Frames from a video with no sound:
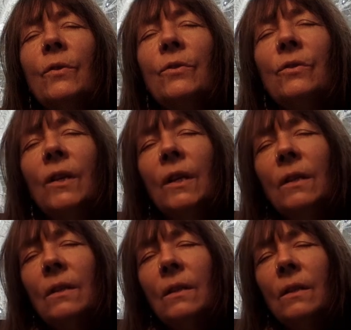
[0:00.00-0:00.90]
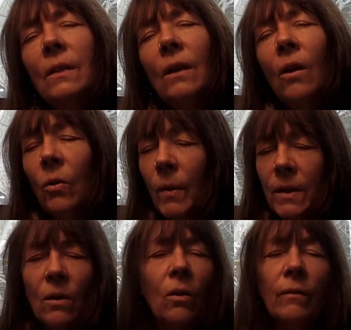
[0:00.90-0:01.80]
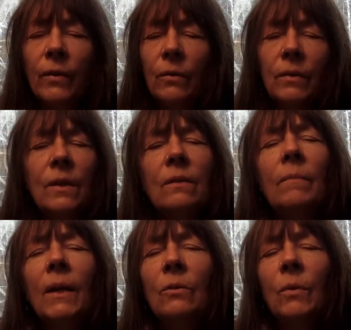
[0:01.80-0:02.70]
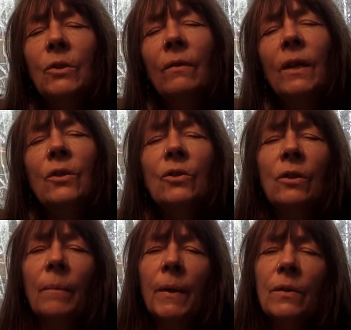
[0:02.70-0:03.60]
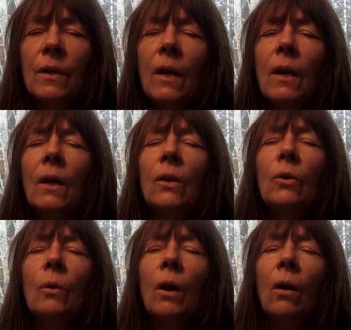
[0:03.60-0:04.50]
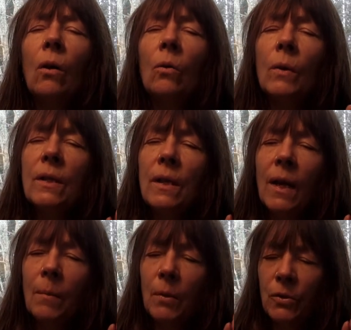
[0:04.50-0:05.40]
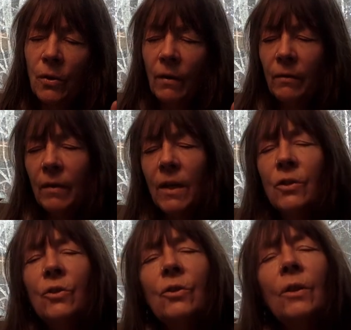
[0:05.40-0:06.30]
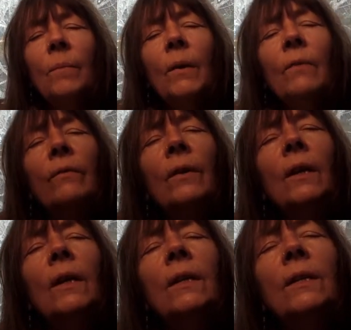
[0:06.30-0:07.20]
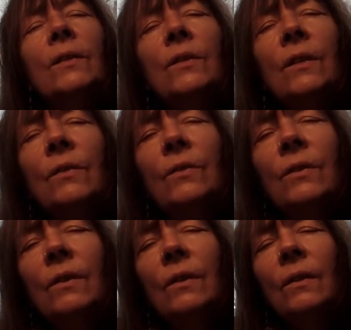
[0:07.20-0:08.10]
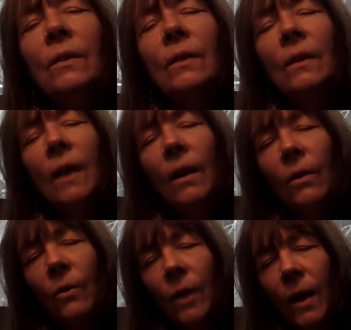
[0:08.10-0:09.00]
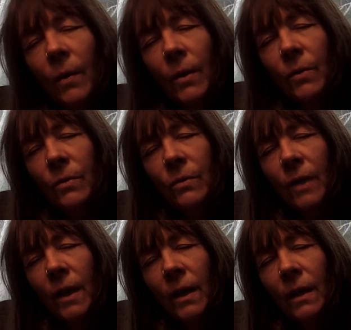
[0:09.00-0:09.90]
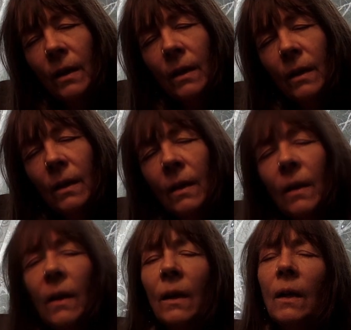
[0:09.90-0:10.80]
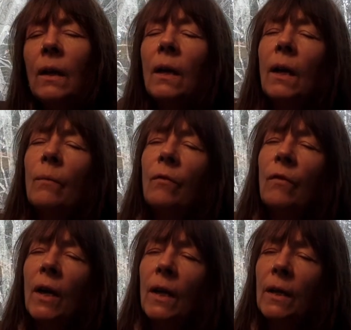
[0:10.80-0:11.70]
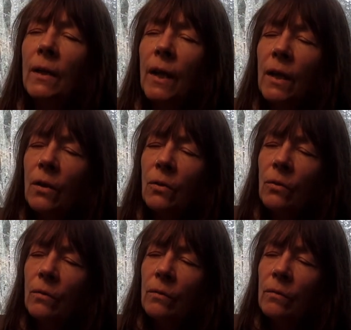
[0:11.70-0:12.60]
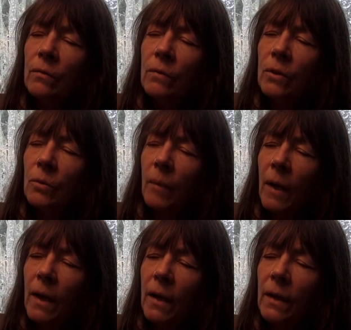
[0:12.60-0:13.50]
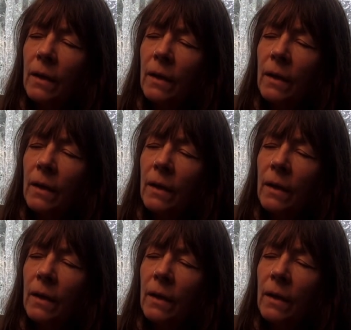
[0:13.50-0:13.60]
street. Always, all of you. It doesn't matter what your relationship is. You are always able to have a relationship of distant. Hello, how are you today? I'm fine, thank you. Goodbye.